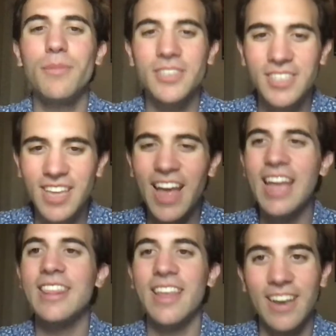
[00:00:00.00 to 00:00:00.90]
gonna
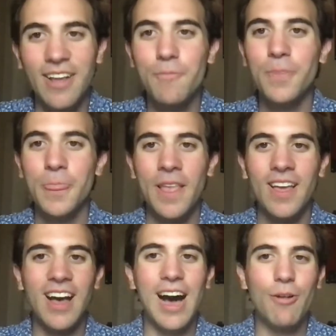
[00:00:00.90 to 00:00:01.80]
stay. Then
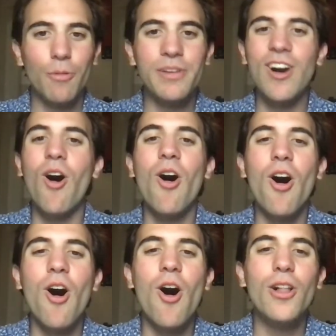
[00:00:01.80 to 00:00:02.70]
I will be
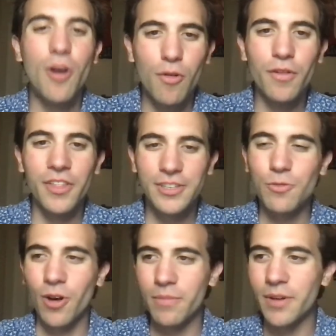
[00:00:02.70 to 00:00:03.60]
all over this
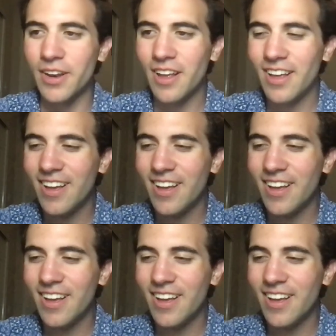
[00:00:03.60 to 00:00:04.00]
one. But